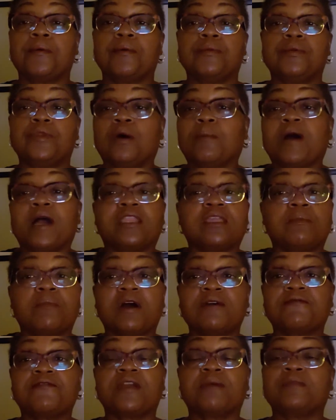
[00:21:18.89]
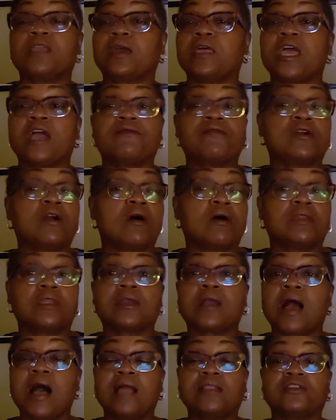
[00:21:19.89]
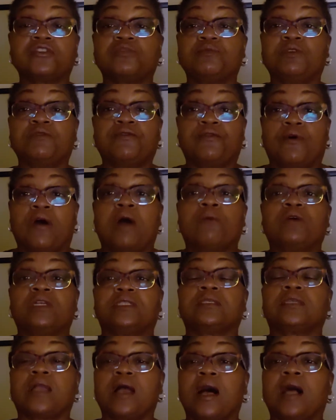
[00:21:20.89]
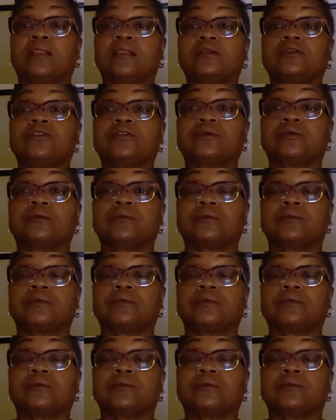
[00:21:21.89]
Nobody in my family had ever gone to college before I went to college.